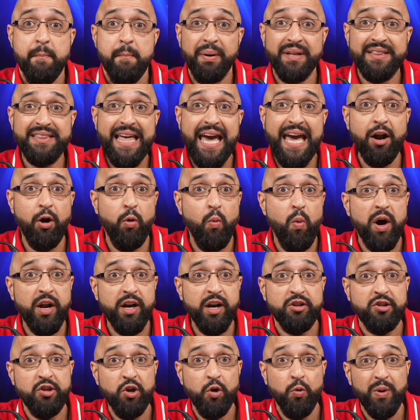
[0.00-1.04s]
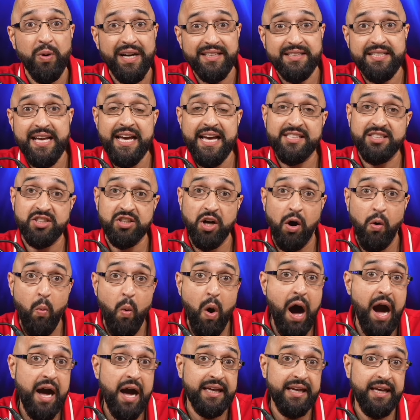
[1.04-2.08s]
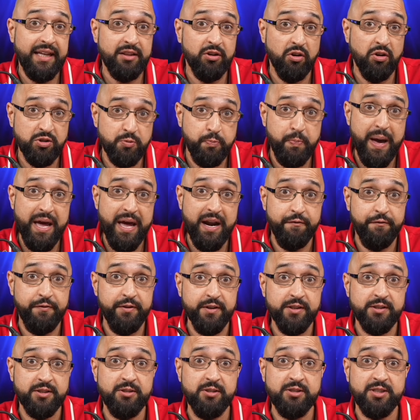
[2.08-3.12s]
but they don't want to do what it takes to walk in those benefits.